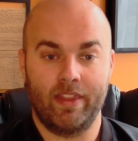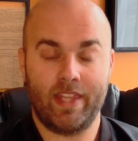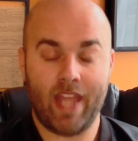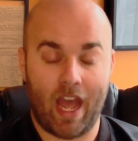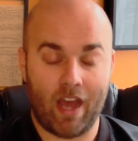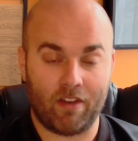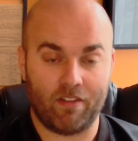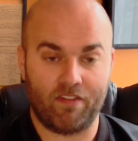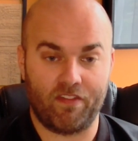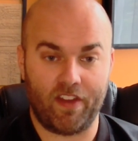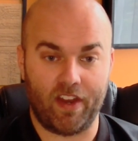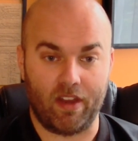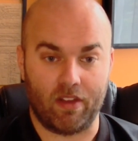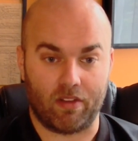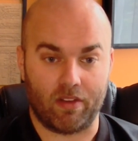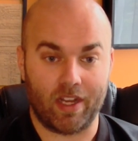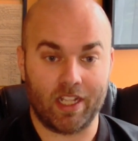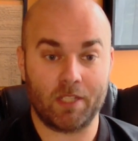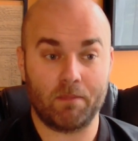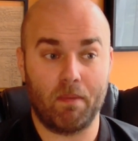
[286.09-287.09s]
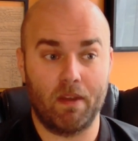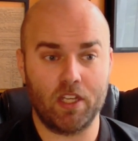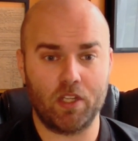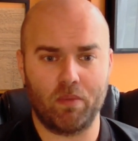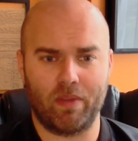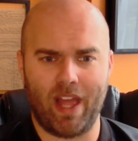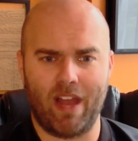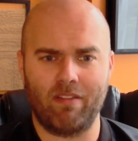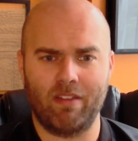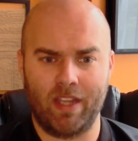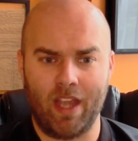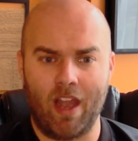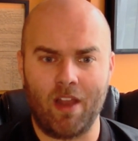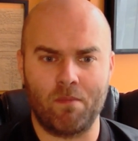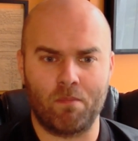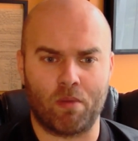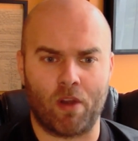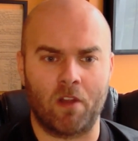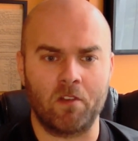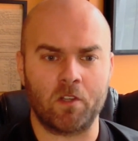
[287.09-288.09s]
downfield, especially with how
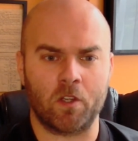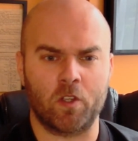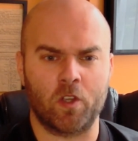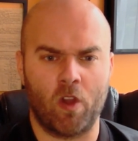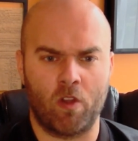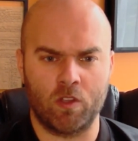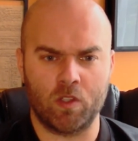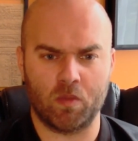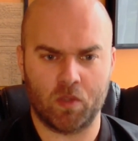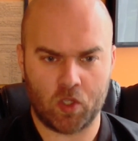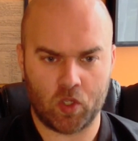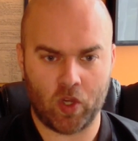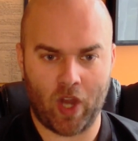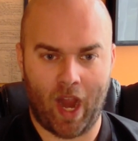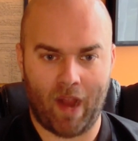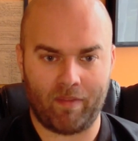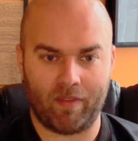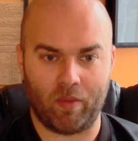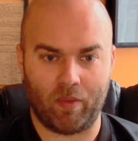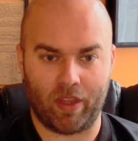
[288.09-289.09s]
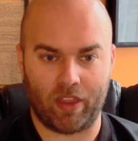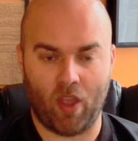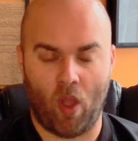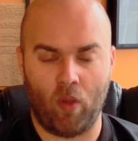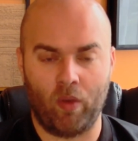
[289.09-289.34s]
young Broderick Jones was drafted with,